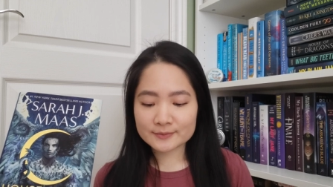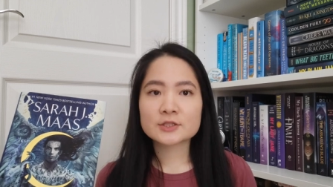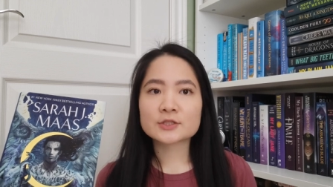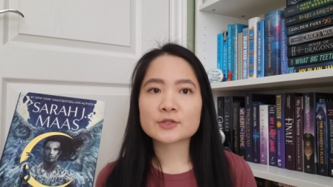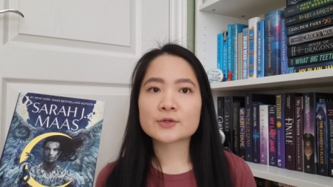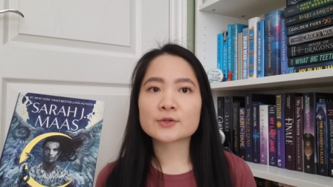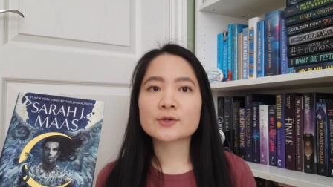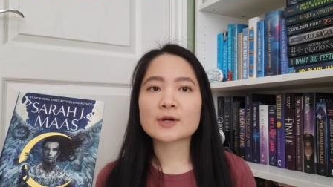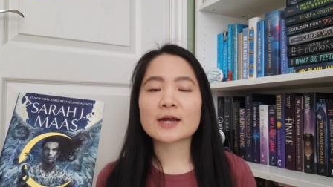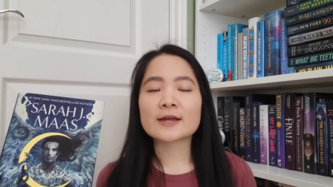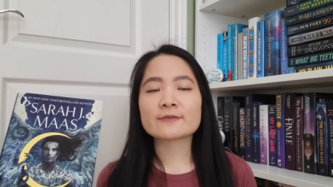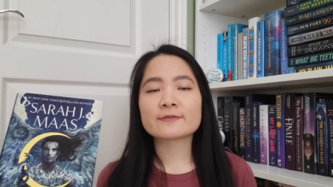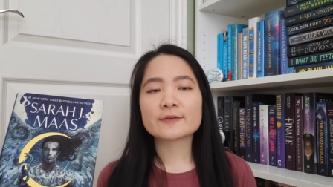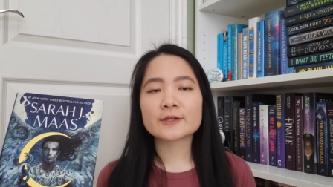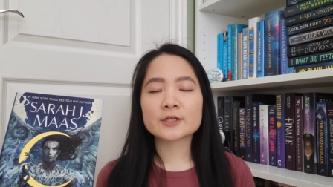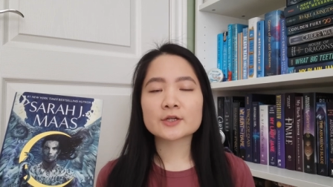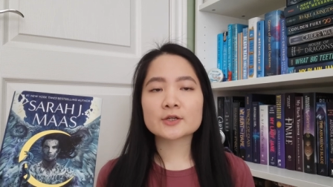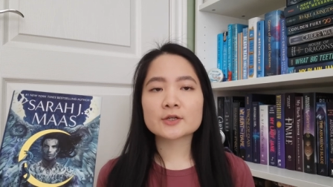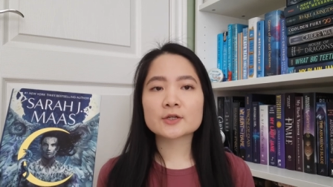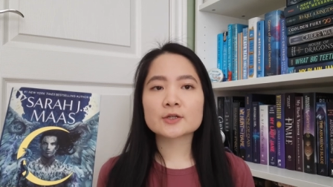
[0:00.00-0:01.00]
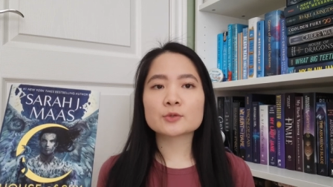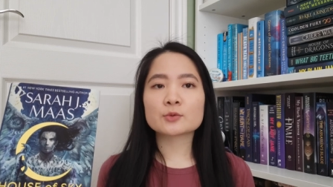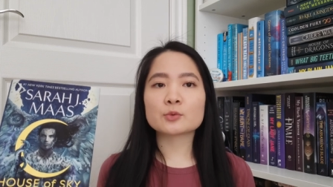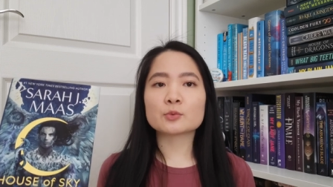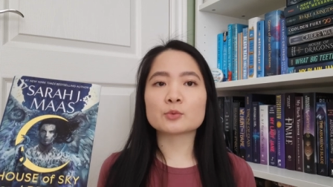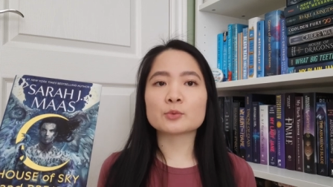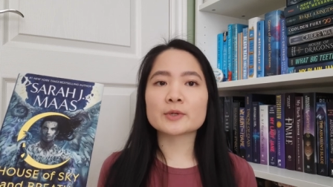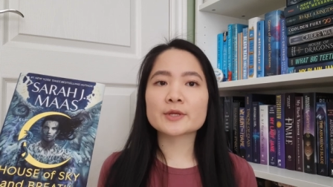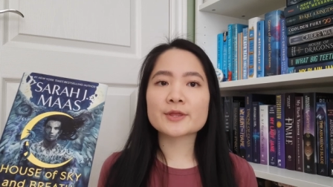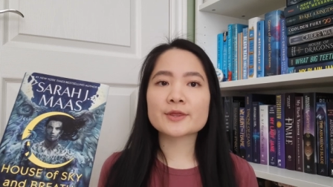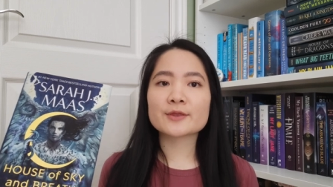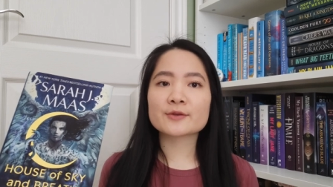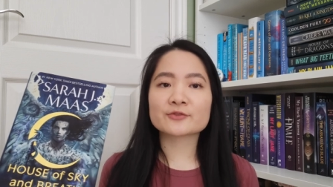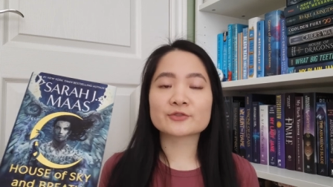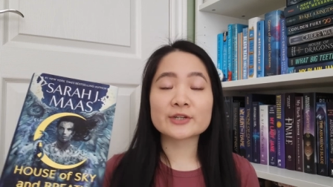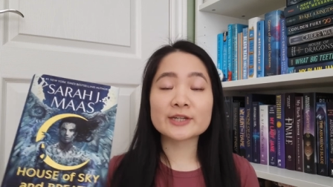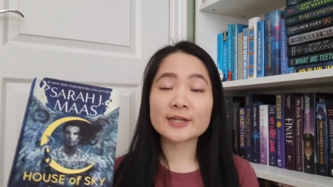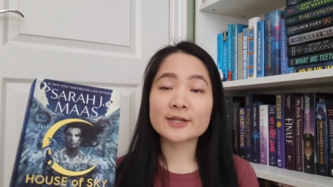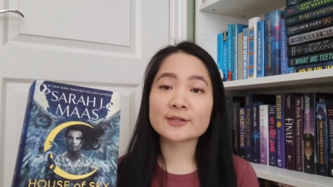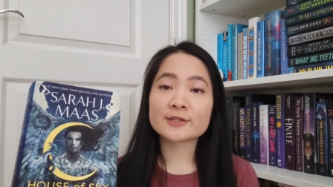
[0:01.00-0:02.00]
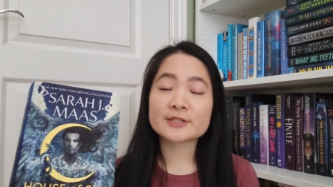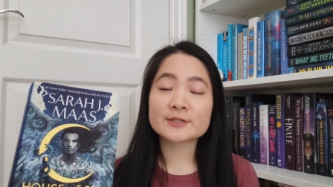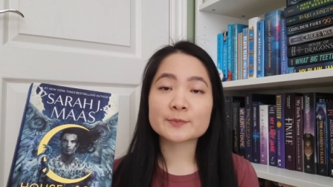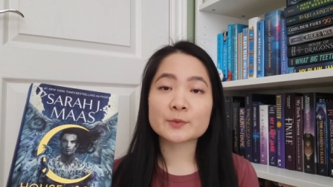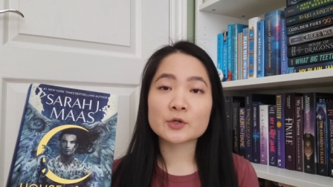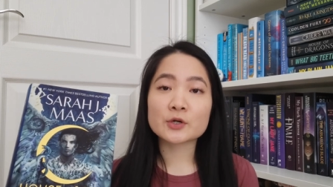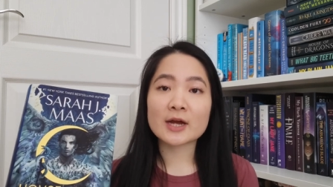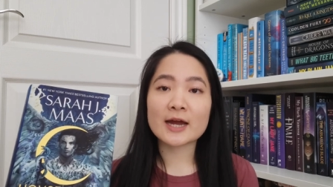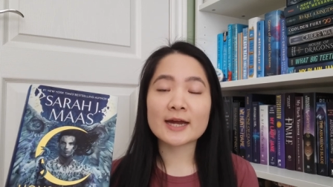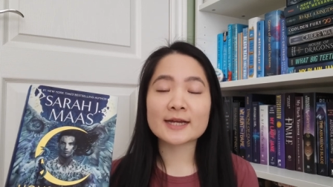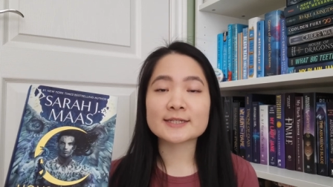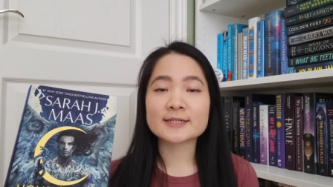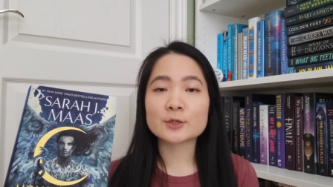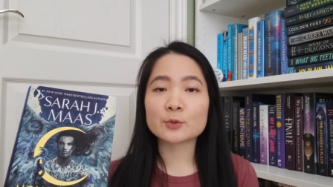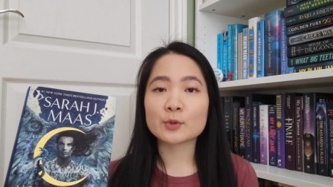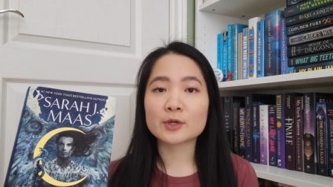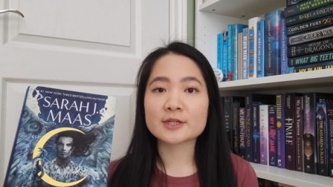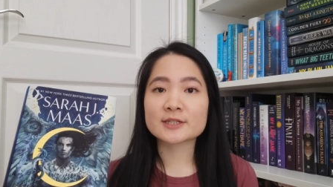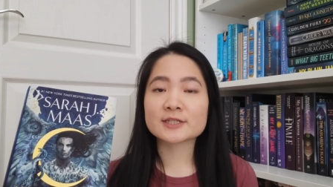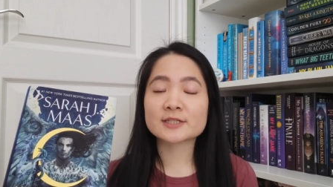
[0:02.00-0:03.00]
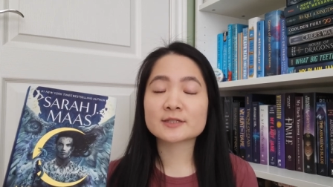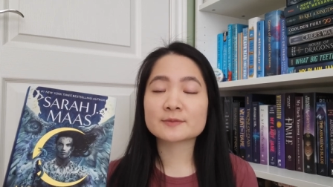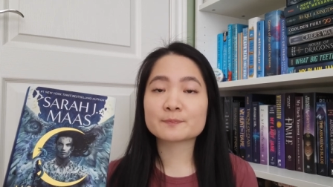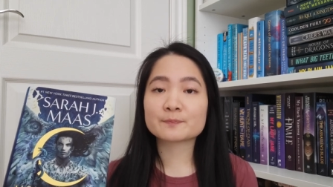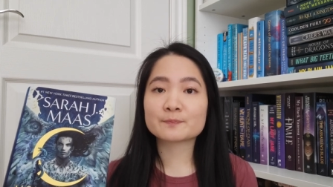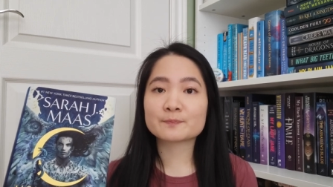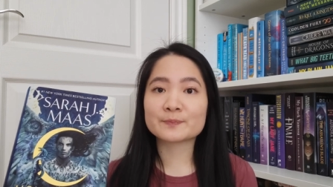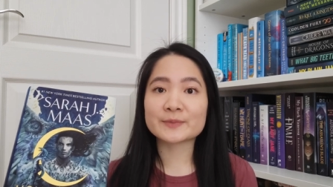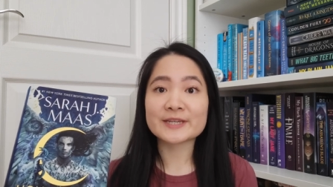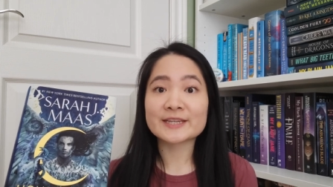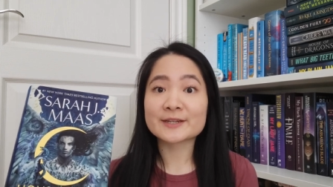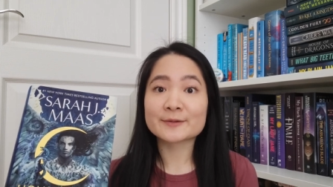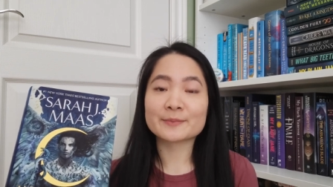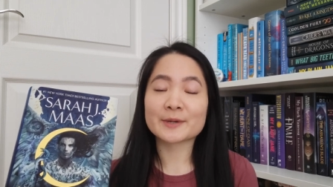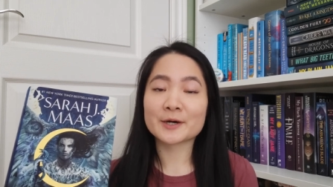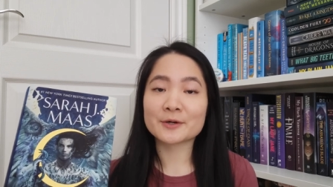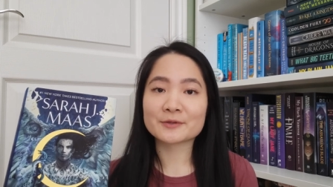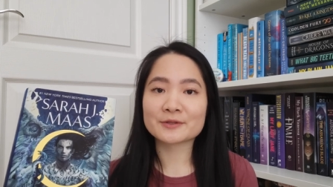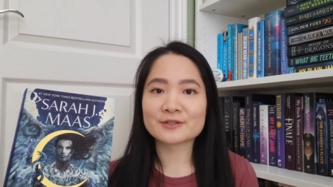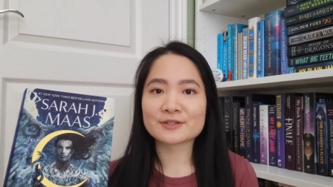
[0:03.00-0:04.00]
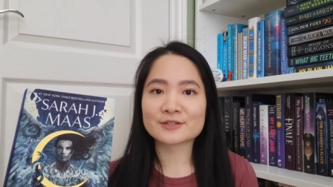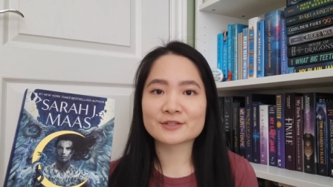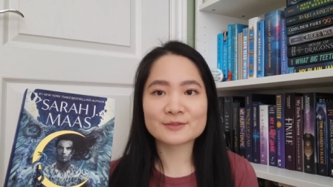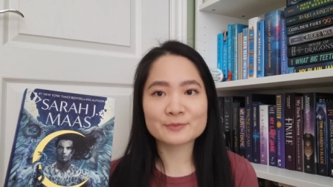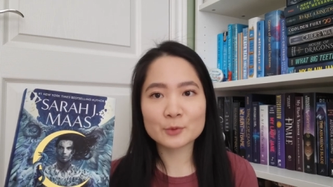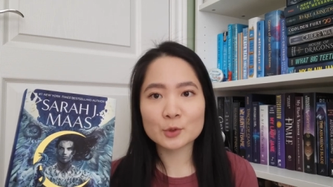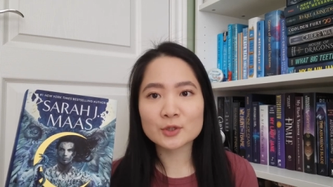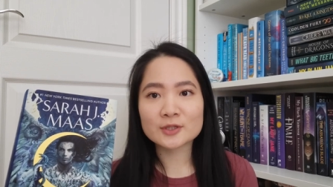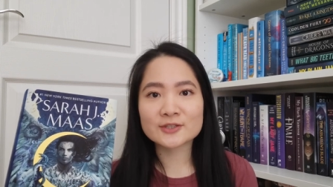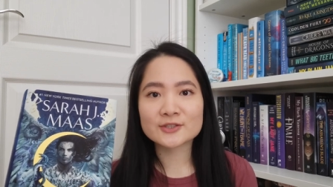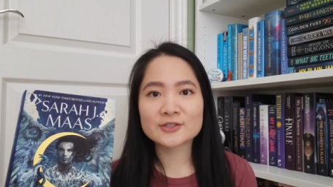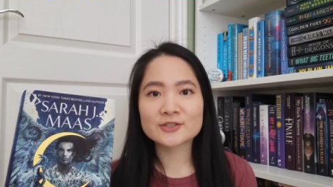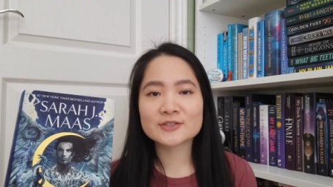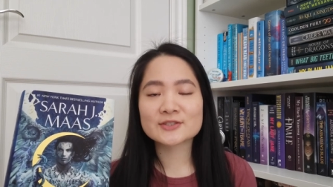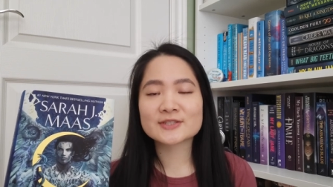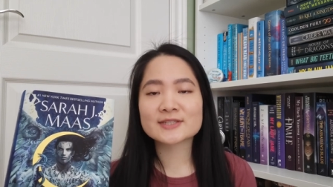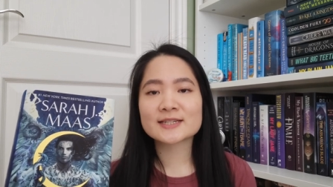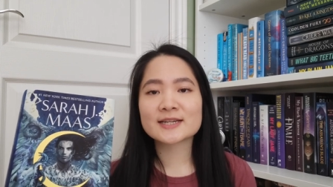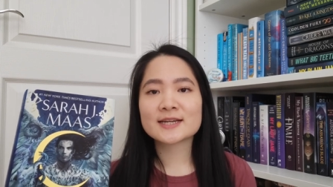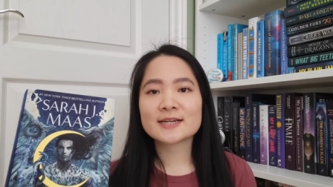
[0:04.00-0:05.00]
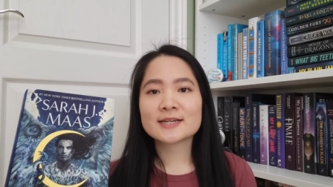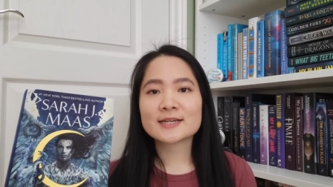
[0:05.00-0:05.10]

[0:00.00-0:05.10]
So I figured with reading this book I did want to speak about the spoilers